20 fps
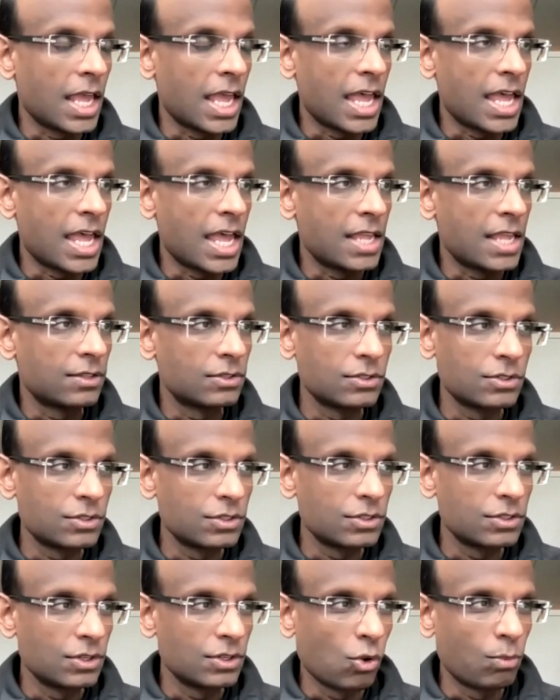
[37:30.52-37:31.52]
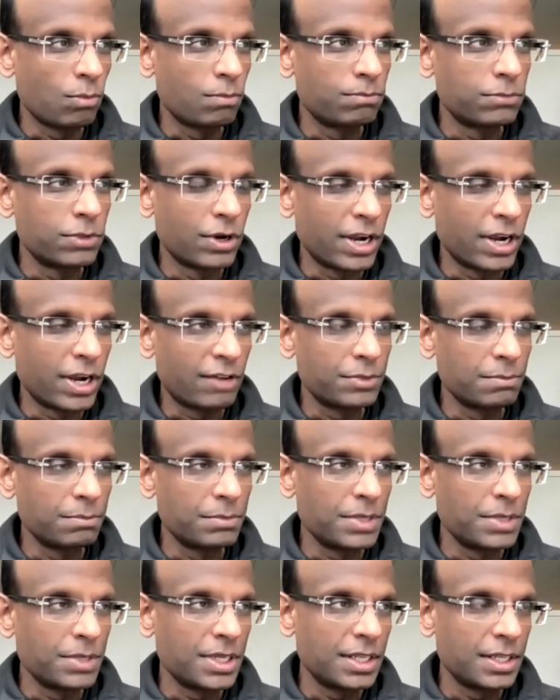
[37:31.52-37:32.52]
And, there have
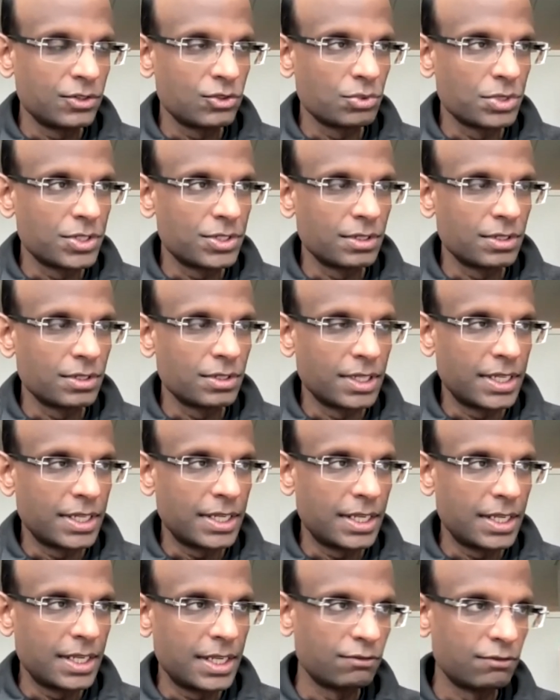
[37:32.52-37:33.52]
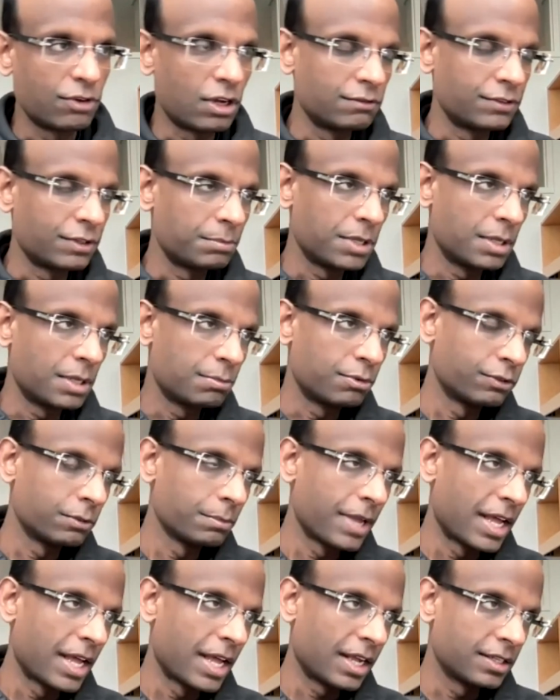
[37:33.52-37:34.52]
been meetings recently involving people
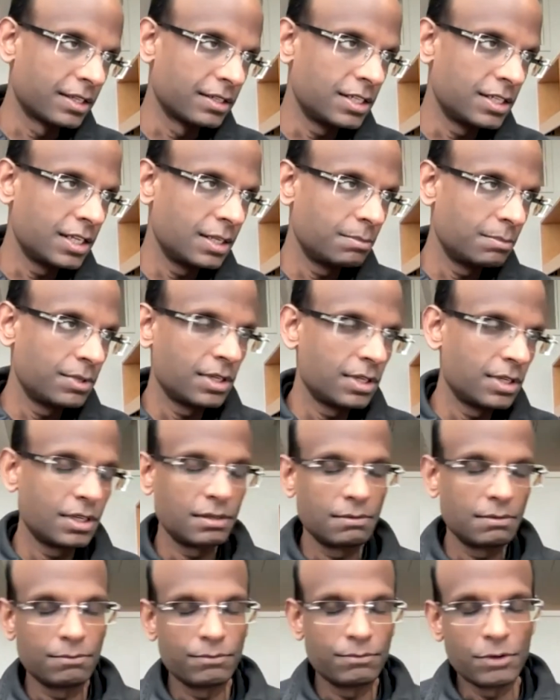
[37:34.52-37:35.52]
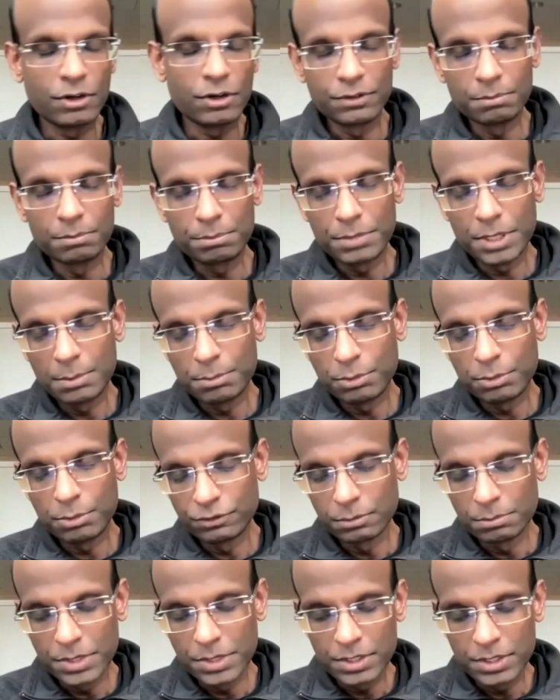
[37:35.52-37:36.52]
from academia, involving people
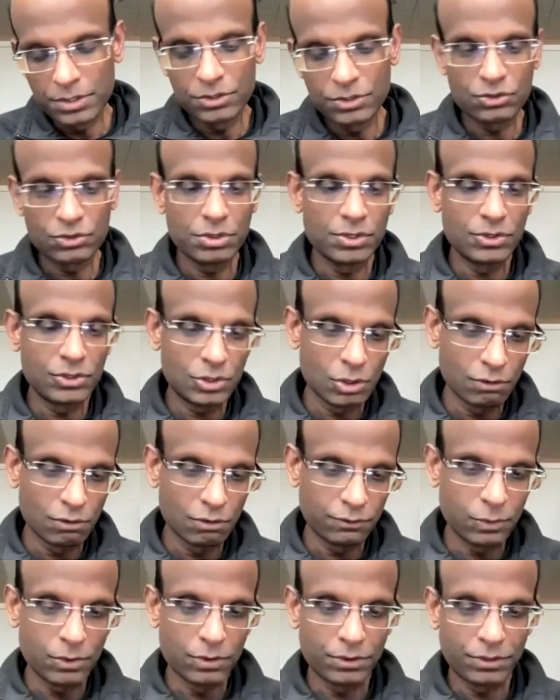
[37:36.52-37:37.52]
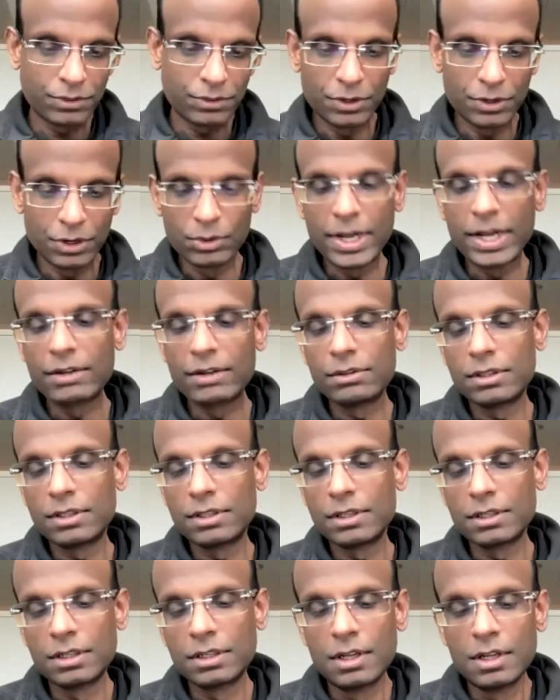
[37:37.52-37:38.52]
from industry and so forth, around
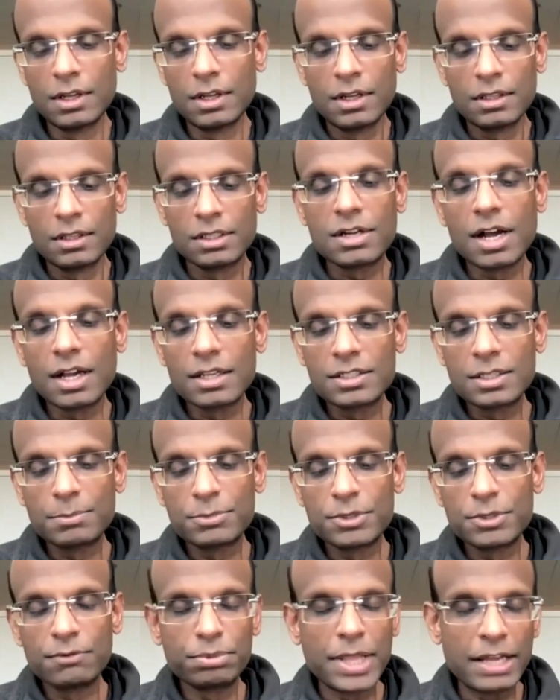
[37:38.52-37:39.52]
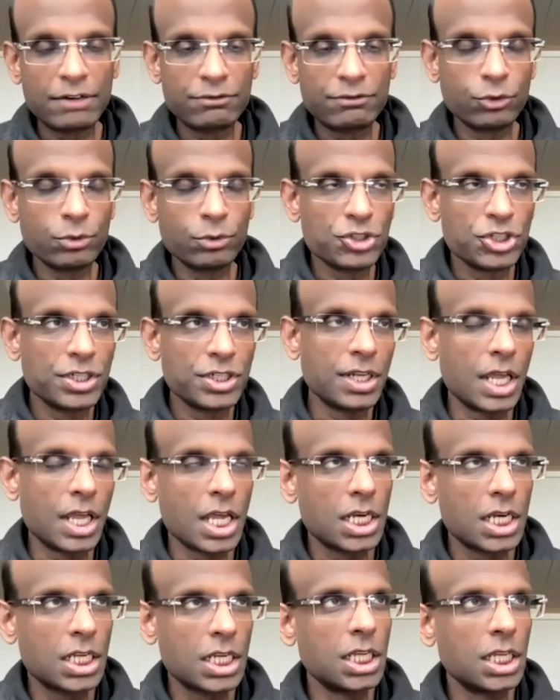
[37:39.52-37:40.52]
the concept of platform gene
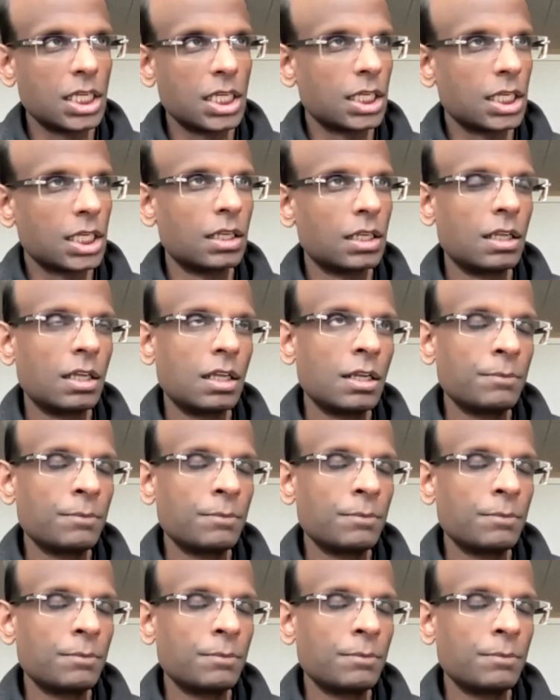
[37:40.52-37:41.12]
editing.